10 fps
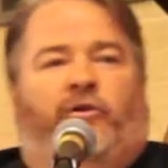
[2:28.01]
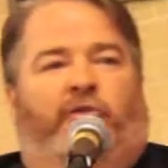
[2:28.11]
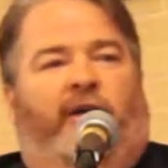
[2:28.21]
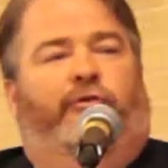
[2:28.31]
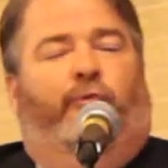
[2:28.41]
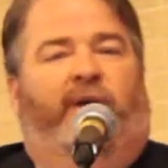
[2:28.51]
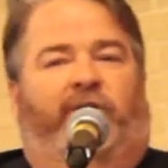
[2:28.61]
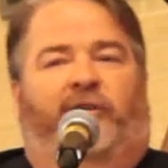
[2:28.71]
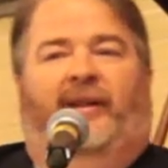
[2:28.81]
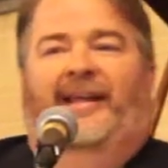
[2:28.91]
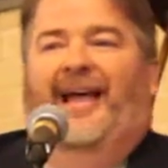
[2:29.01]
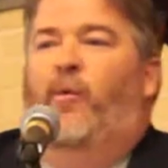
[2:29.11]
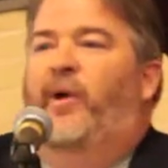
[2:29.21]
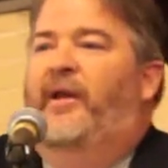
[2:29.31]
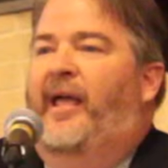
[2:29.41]
Just recently,
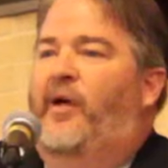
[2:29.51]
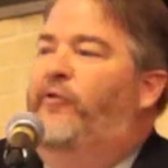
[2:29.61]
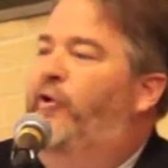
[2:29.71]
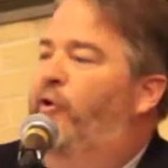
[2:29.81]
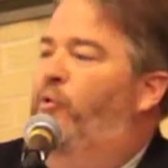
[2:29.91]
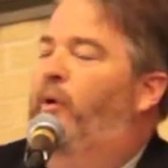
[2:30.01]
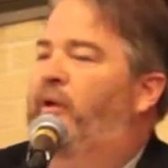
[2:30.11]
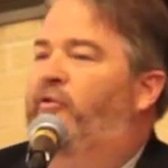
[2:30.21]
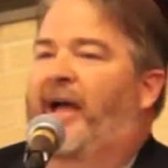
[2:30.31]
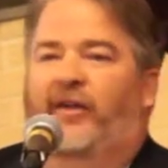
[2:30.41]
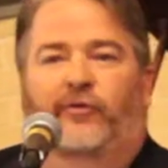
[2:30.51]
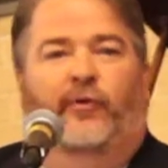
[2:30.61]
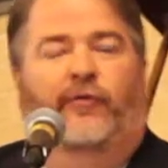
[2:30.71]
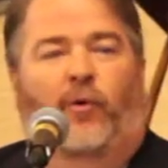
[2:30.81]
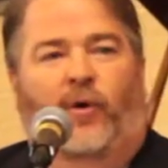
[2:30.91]
I went down to
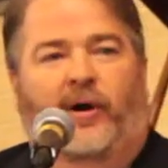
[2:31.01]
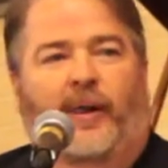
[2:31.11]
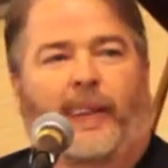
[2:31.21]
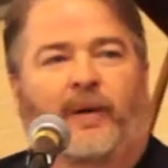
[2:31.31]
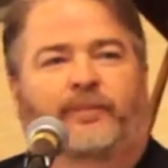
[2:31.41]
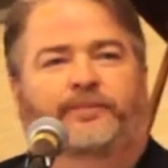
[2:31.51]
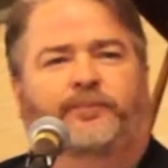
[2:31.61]
Jacksonville, Florida